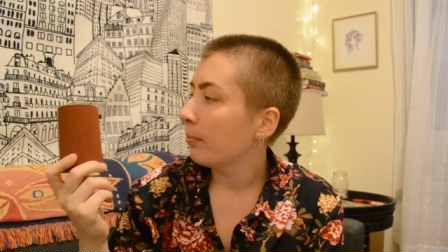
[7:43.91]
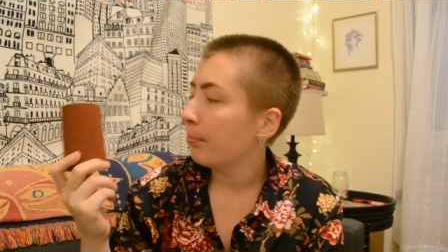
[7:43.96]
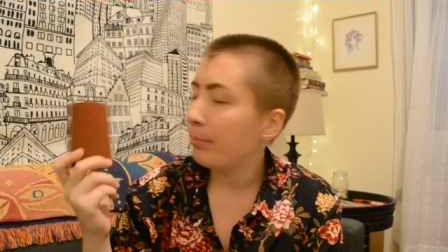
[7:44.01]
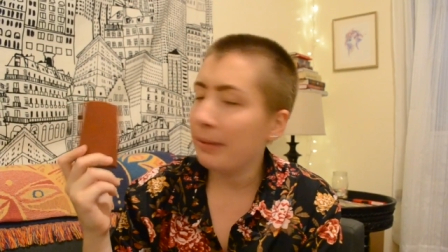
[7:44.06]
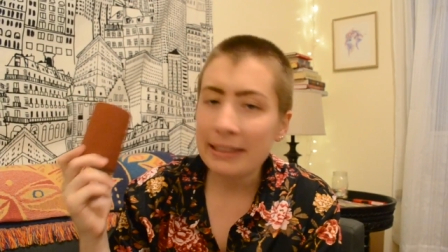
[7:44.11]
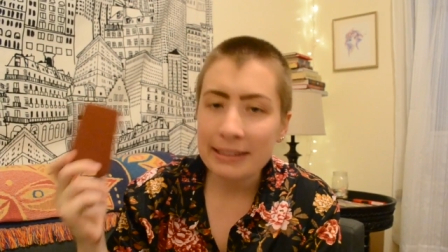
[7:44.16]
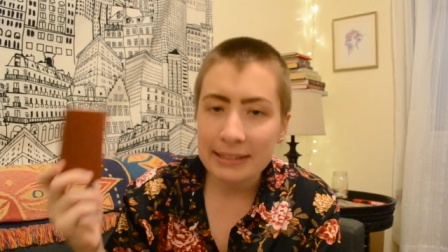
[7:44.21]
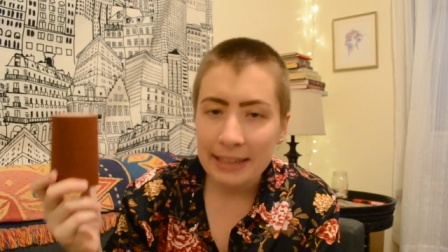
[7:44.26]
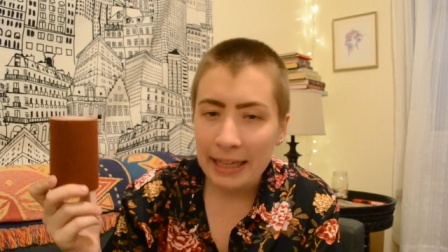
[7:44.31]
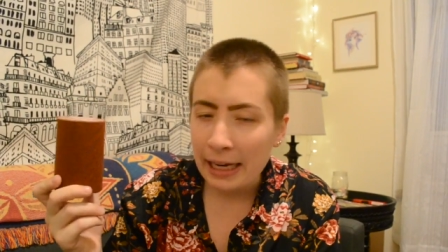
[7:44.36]

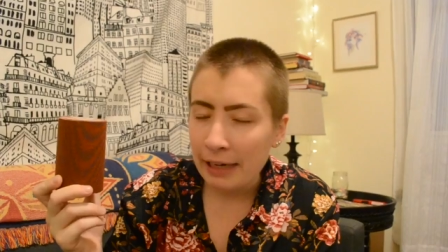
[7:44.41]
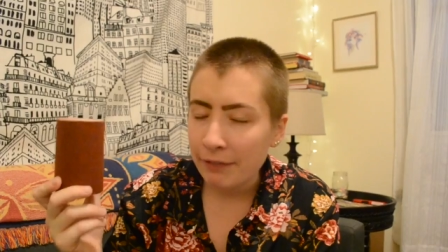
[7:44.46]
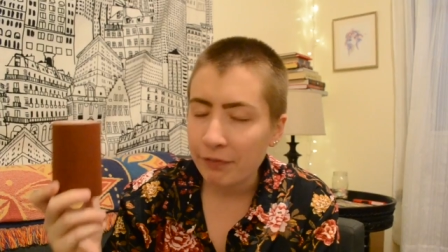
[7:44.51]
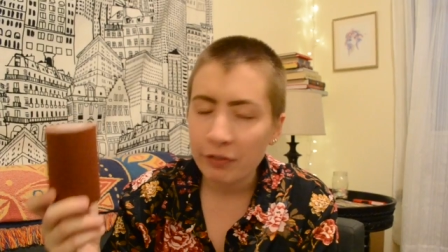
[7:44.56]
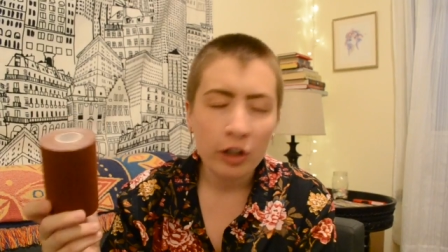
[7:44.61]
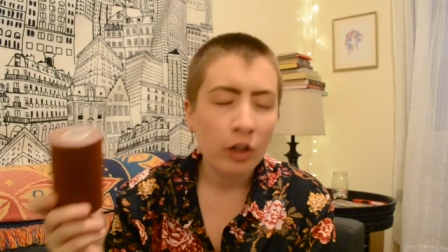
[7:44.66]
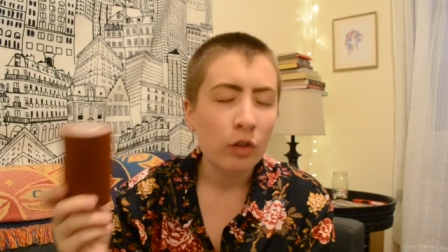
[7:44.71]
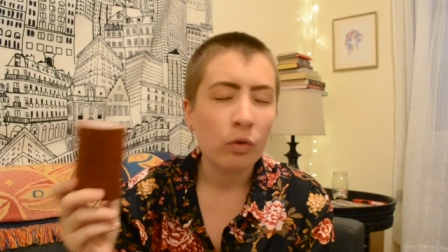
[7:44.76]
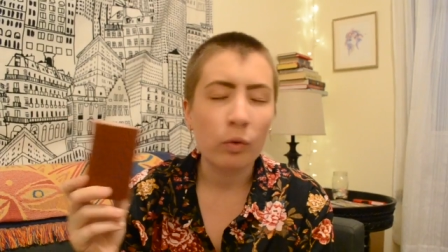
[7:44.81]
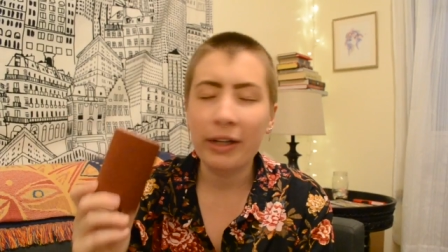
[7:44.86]
Be safe,
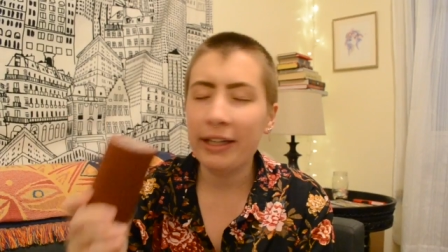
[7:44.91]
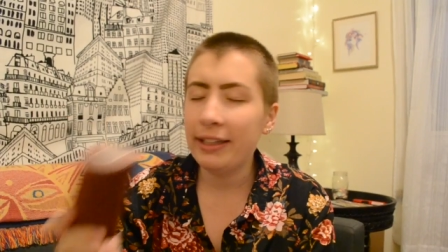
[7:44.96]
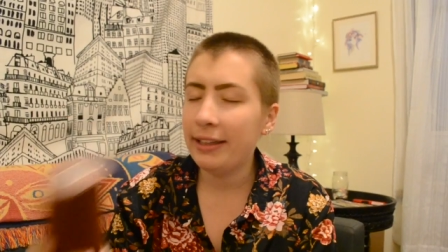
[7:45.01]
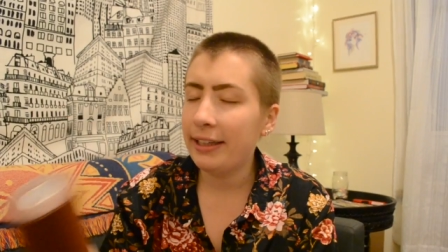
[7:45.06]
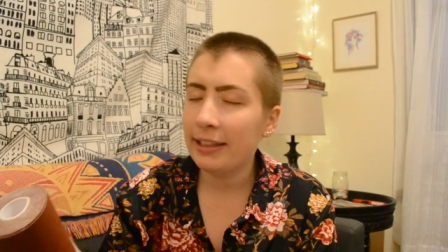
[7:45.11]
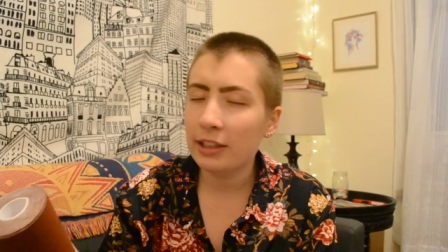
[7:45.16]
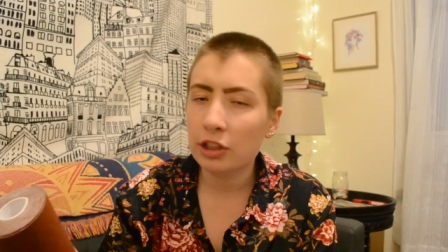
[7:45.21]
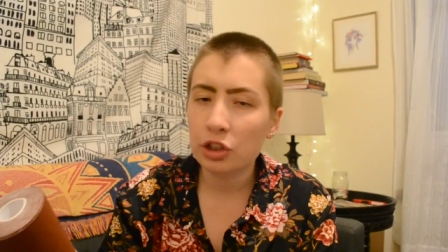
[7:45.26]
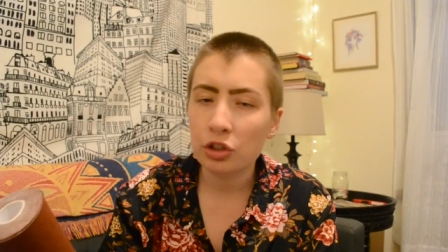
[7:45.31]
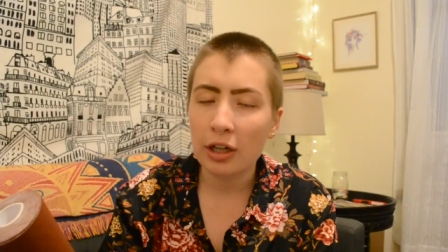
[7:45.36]
read
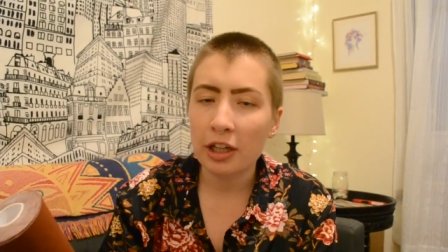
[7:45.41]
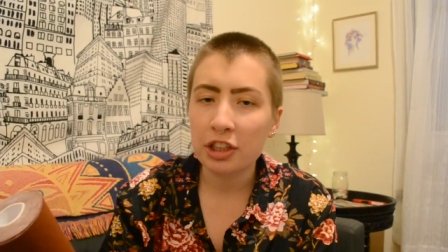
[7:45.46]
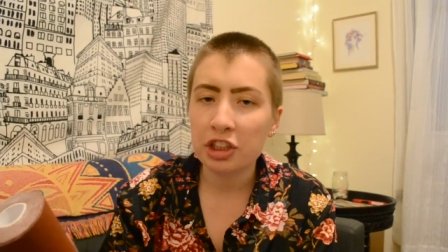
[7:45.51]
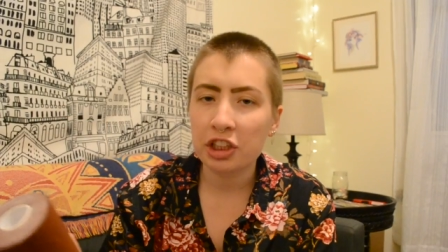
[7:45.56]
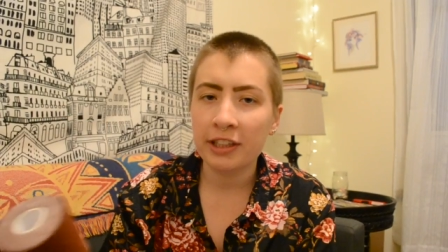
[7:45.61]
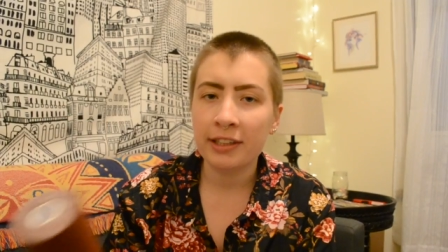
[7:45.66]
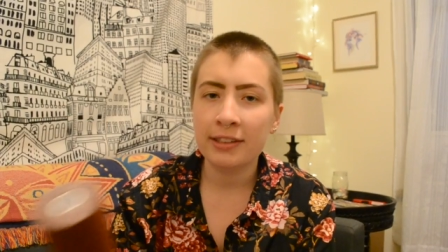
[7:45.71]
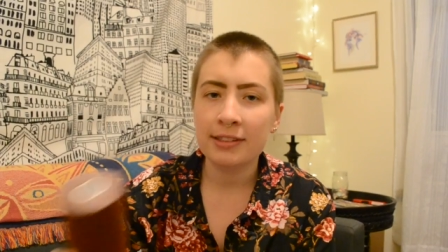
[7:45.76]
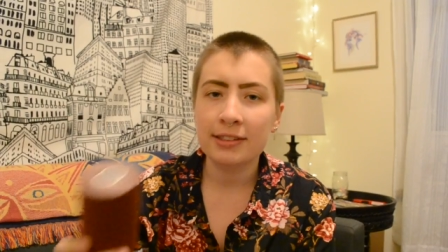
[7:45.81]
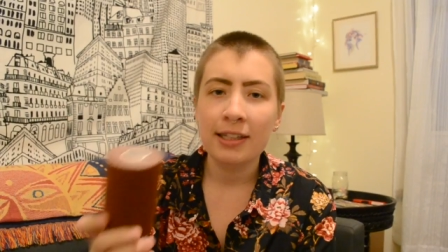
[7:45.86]
the
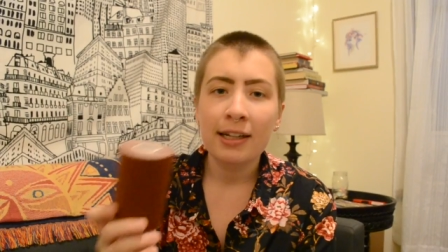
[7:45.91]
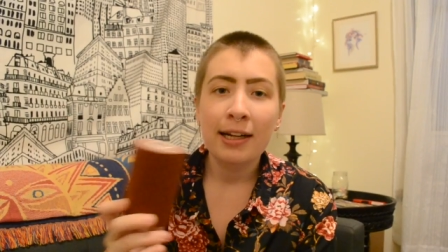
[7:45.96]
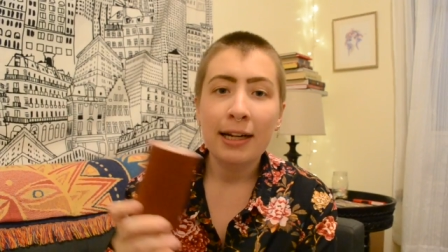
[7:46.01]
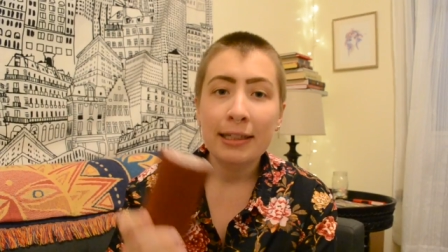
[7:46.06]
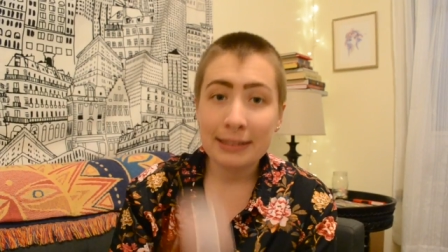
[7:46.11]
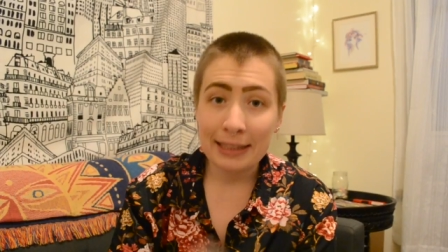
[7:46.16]
instructions,